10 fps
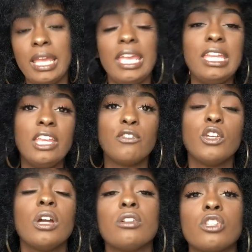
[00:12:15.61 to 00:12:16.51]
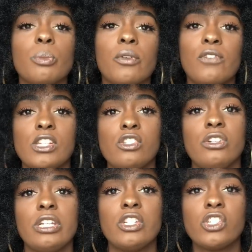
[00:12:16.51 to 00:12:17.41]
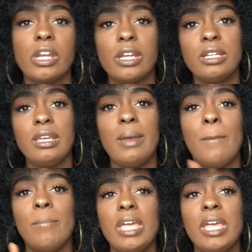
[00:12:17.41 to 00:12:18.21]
And if you go to a professional and get your hair done,